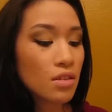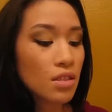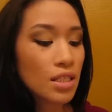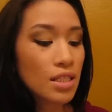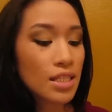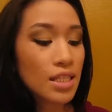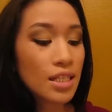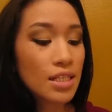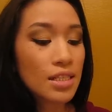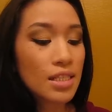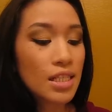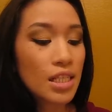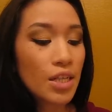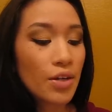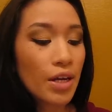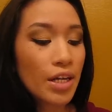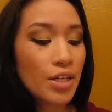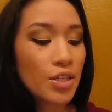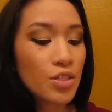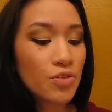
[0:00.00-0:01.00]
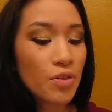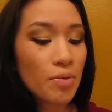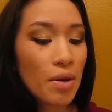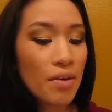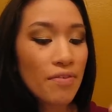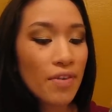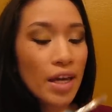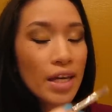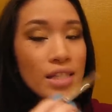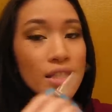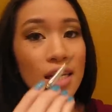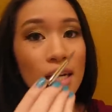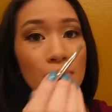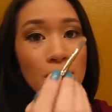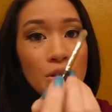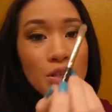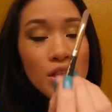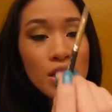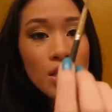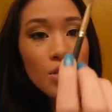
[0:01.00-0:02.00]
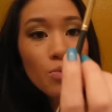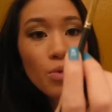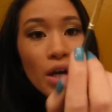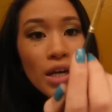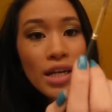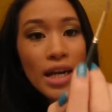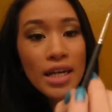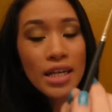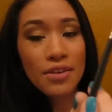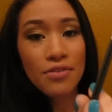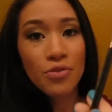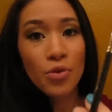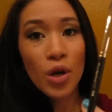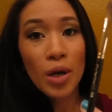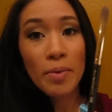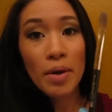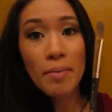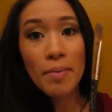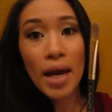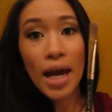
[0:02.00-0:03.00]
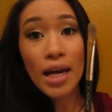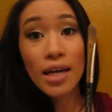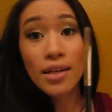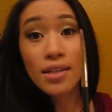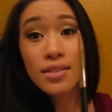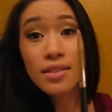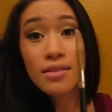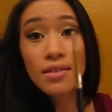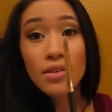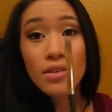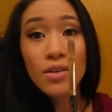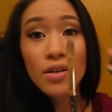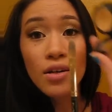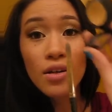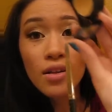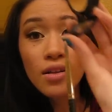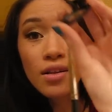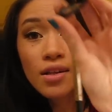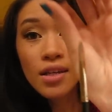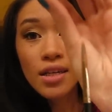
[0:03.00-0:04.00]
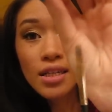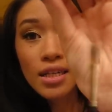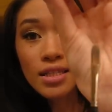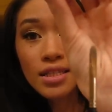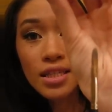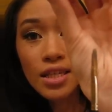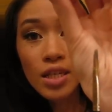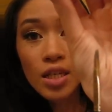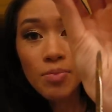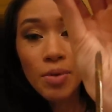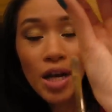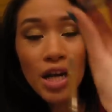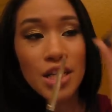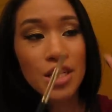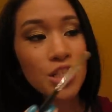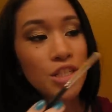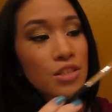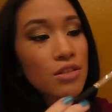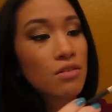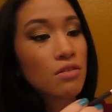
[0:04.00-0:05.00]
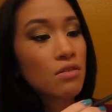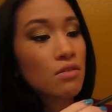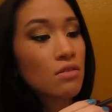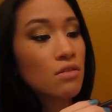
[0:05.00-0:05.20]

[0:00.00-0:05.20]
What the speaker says: This is the concealer I use for my face, and I'm using the 194 by MAC. It's a little concealer brush.